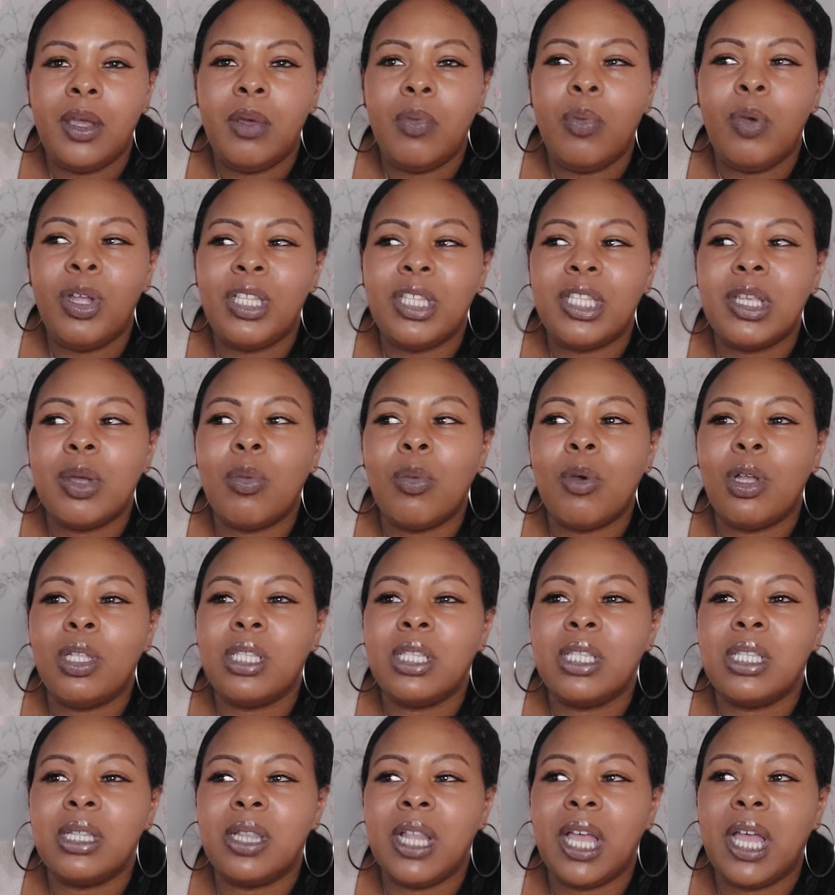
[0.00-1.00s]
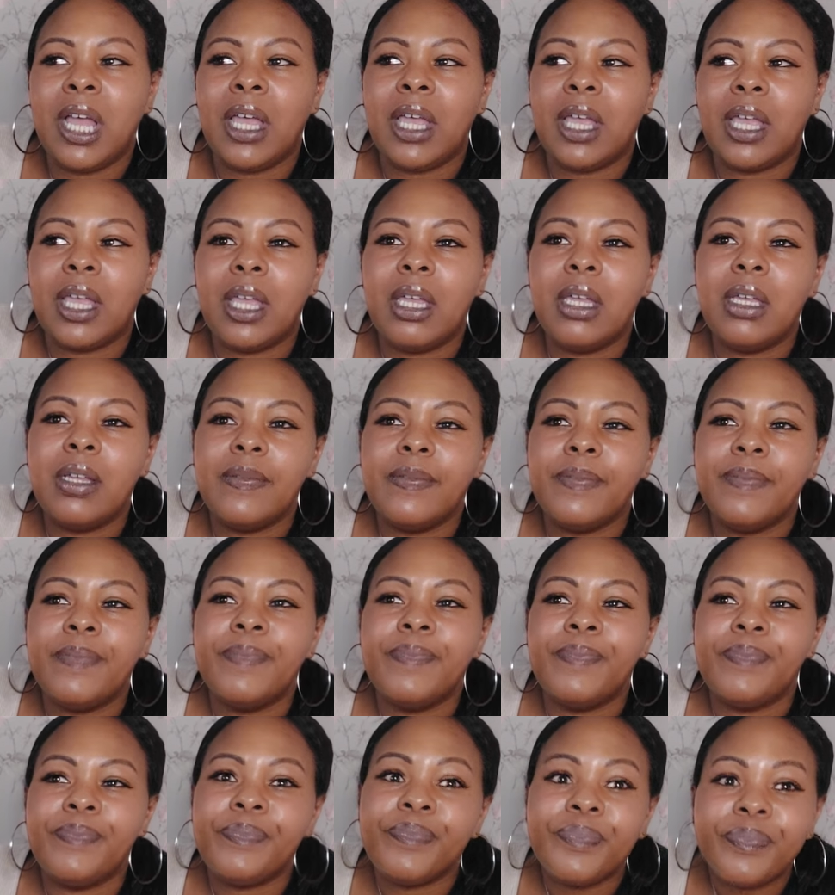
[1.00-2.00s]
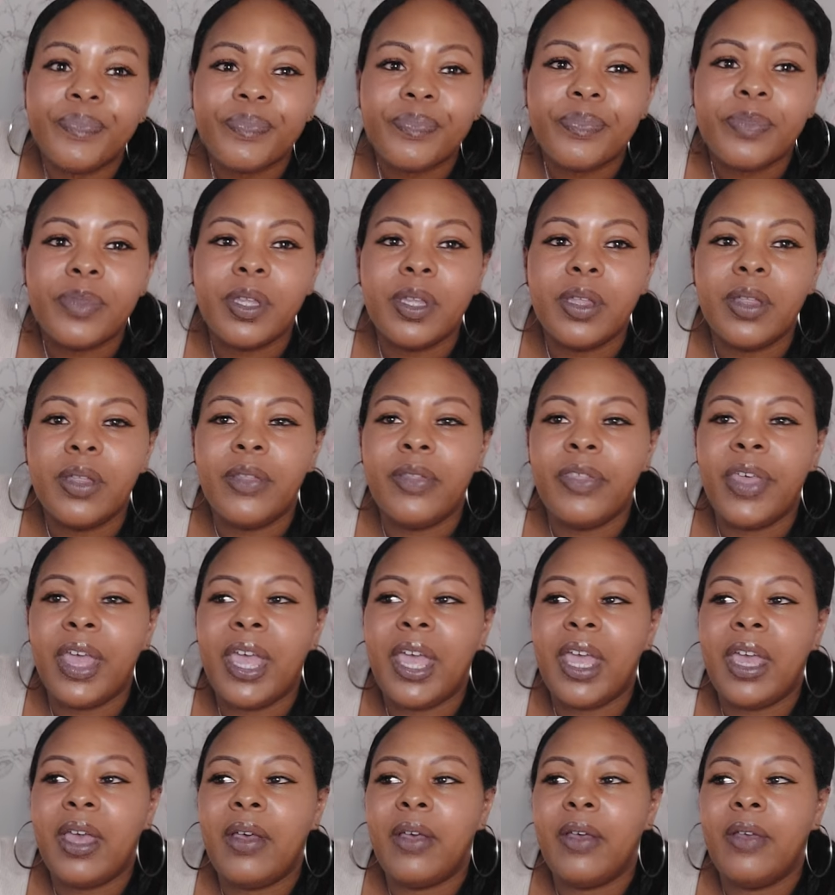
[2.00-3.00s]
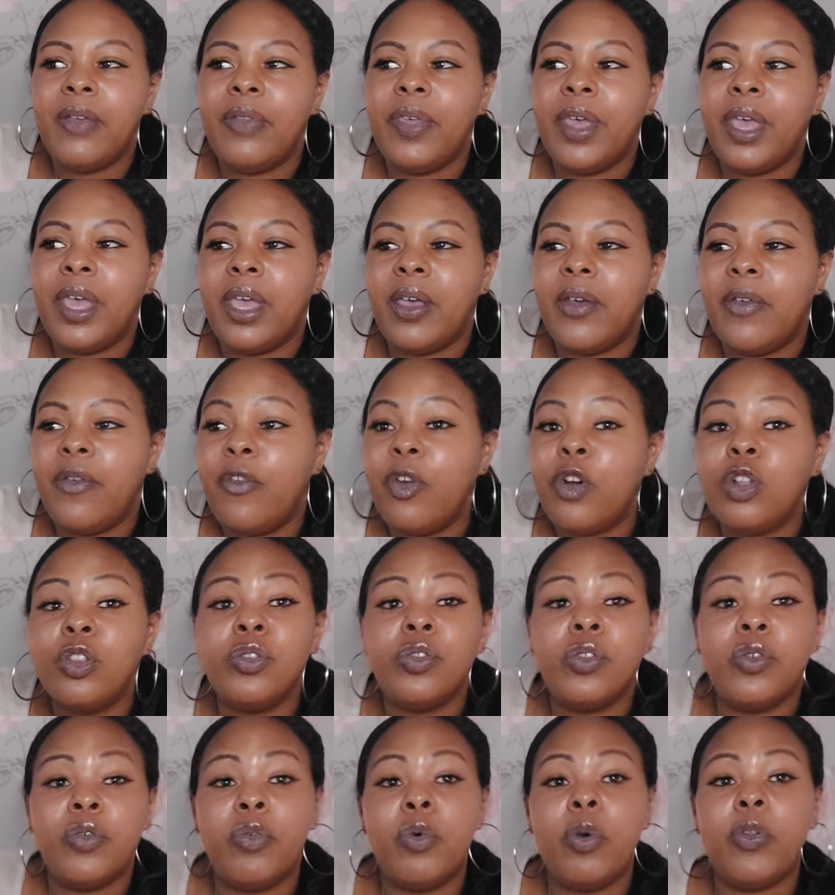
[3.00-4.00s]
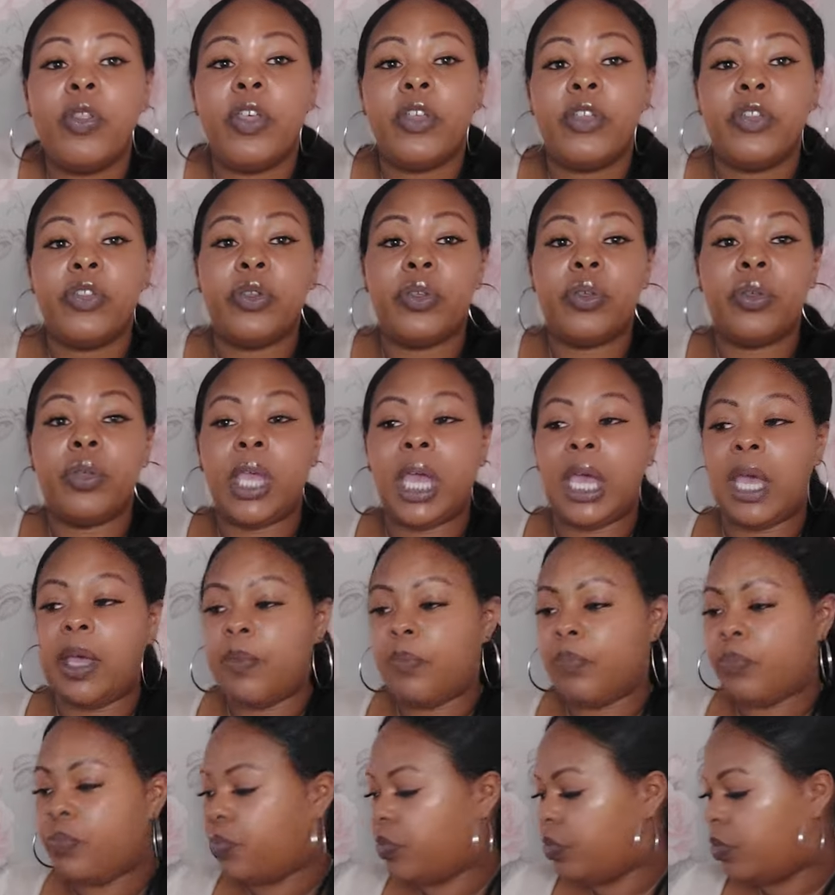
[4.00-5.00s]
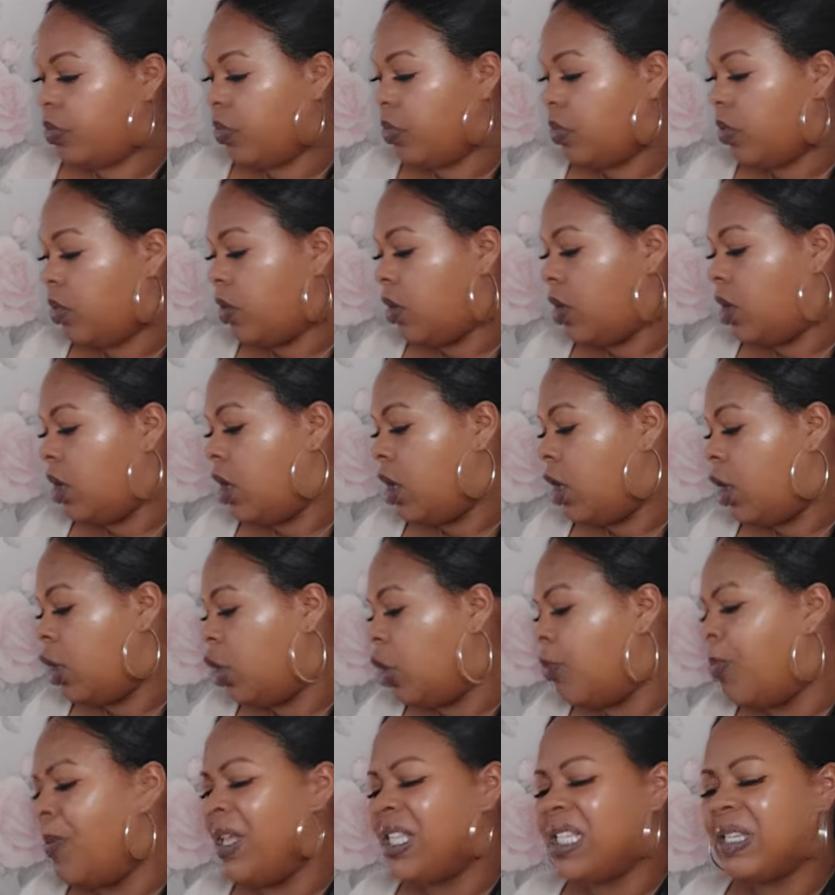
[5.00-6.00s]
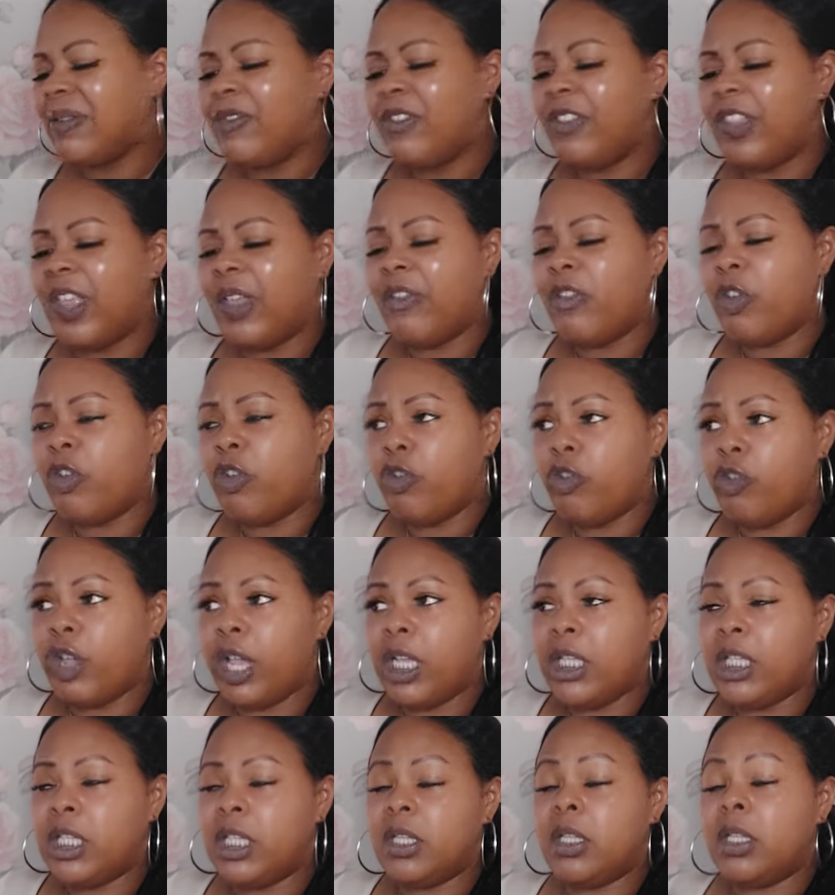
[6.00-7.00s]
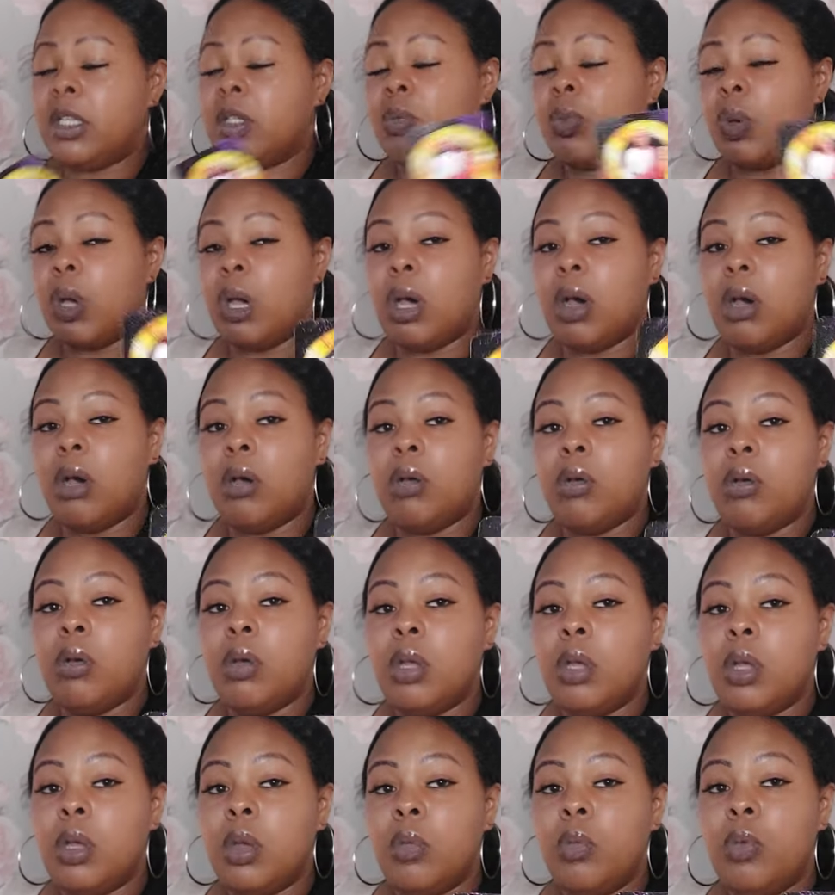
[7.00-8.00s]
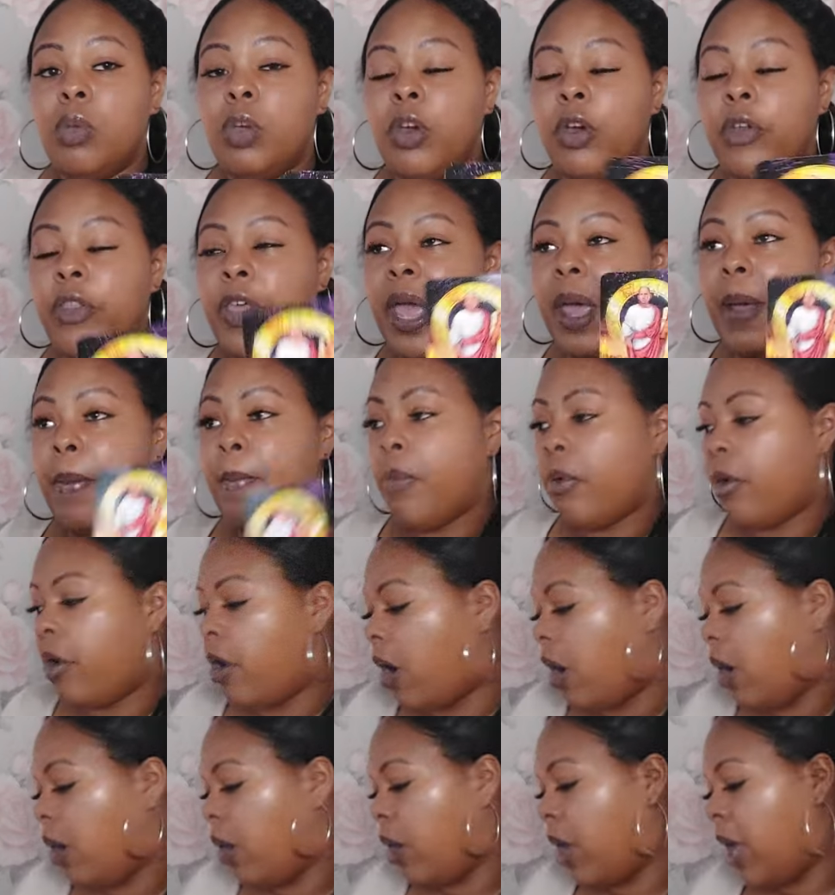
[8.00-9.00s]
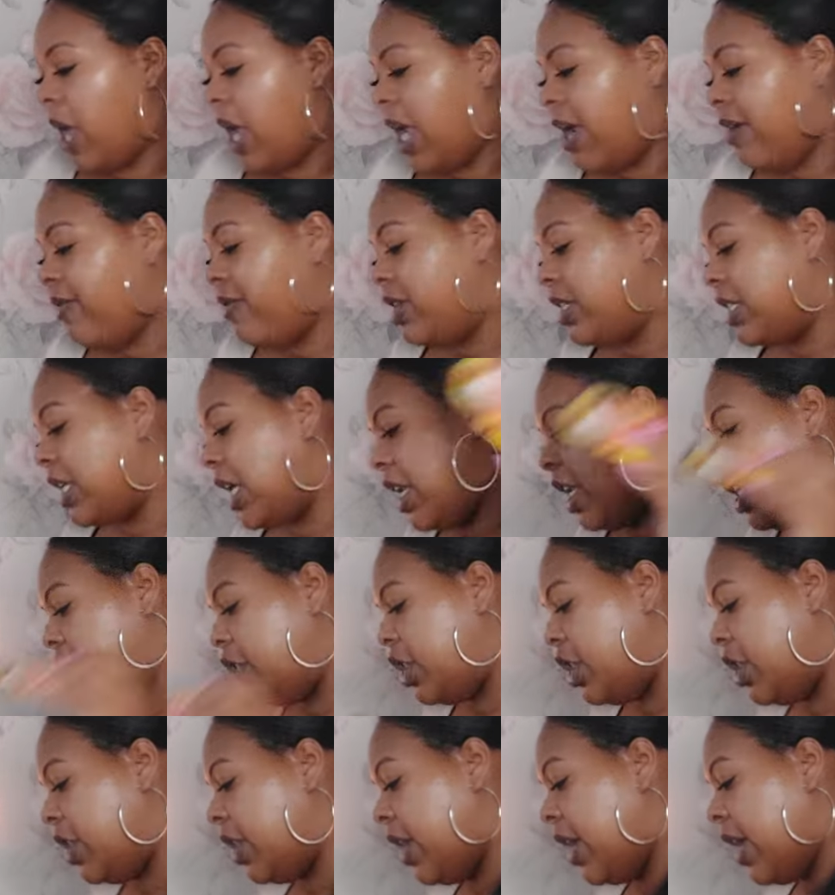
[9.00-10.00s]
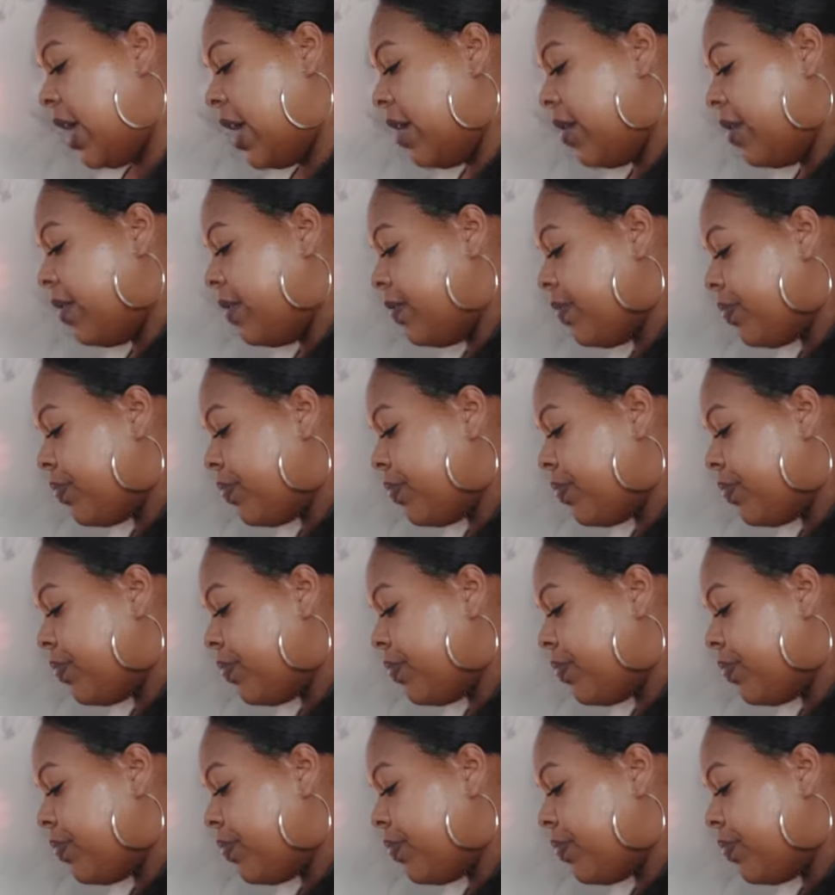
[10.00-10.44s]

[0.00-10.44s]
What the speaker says: When someone's like, they're fond of what they do, yeah. Could be something they've created as well. We've got the Emperor, we've got Aries energy there.